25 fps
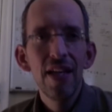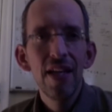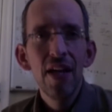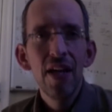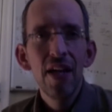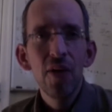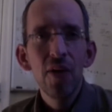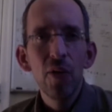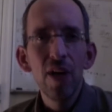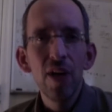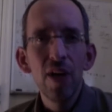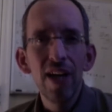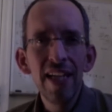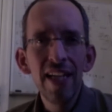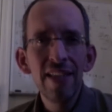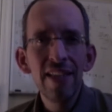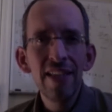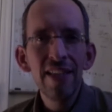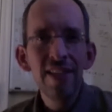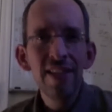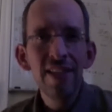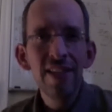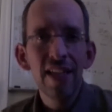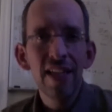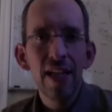Well,
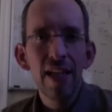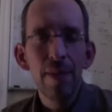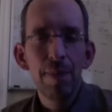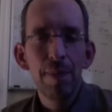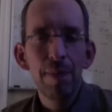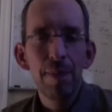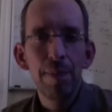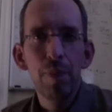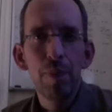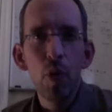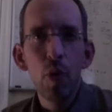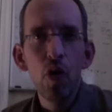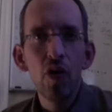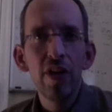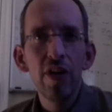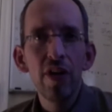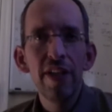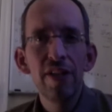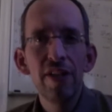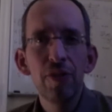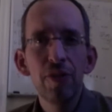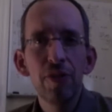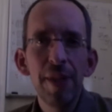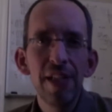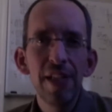Andy, I kind of boil
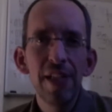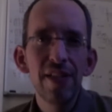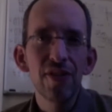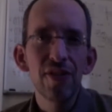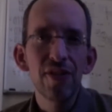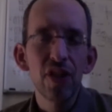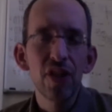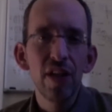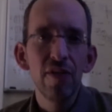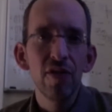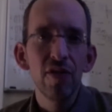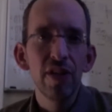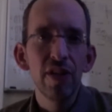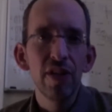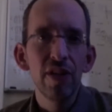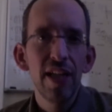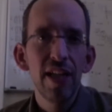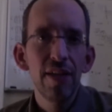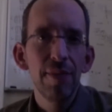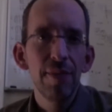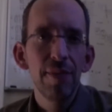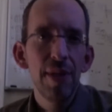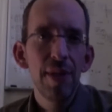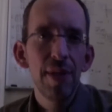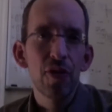HP Discover
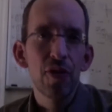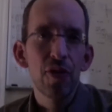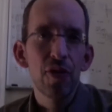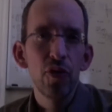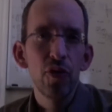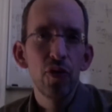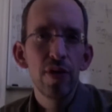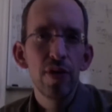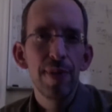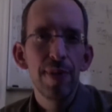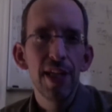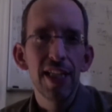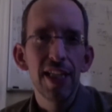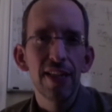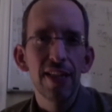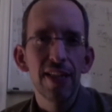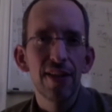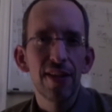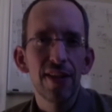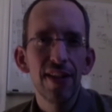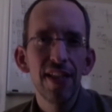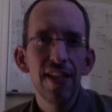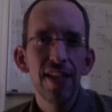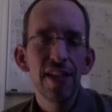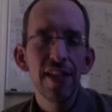down to maybe three big
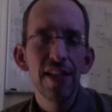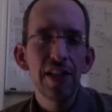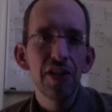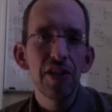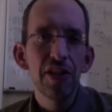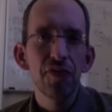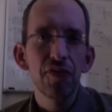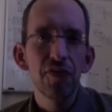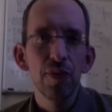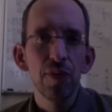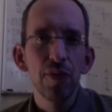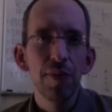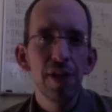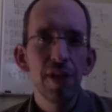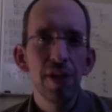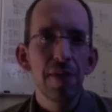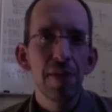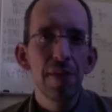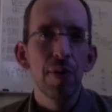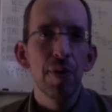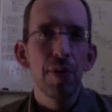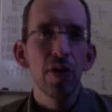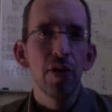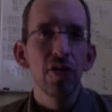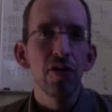things for
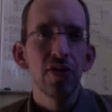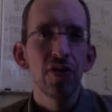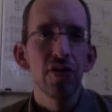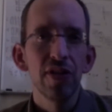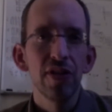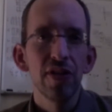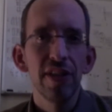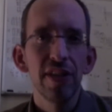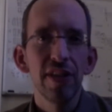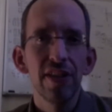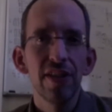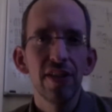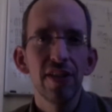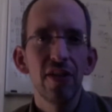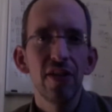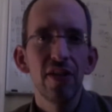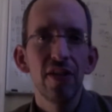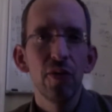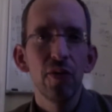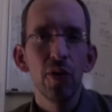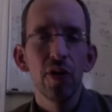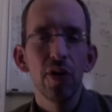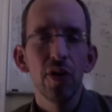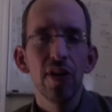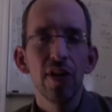me personally. You know,
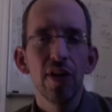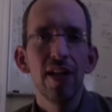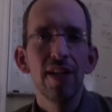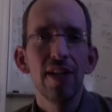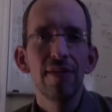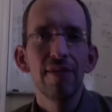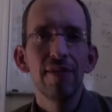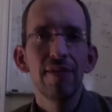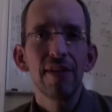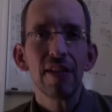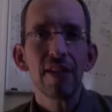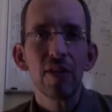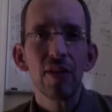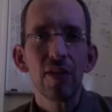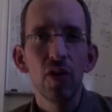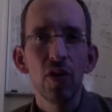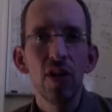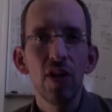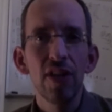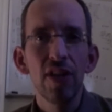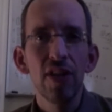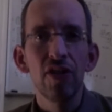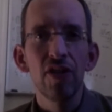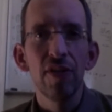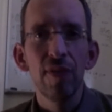there were
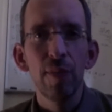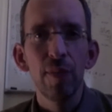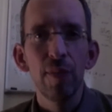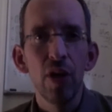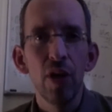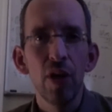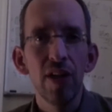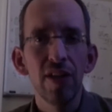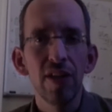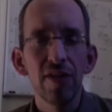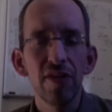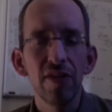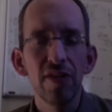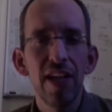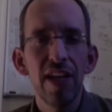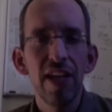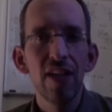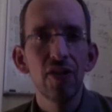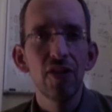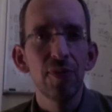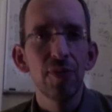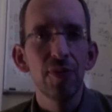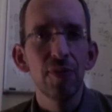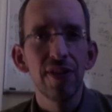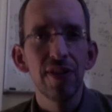lots of different product
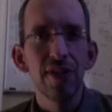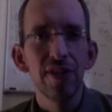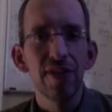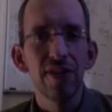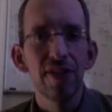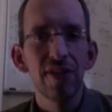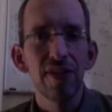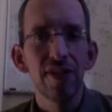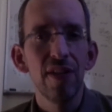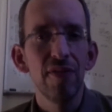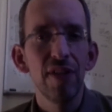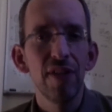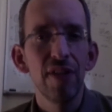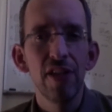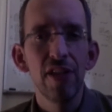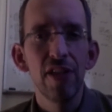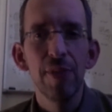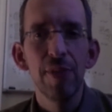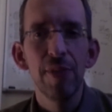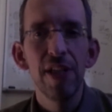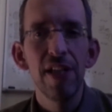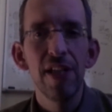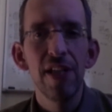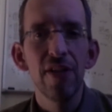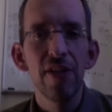announcements and stuff at
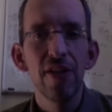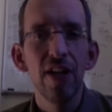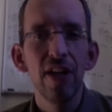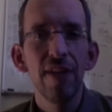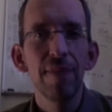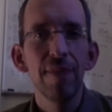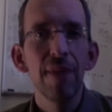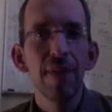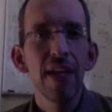HP, right?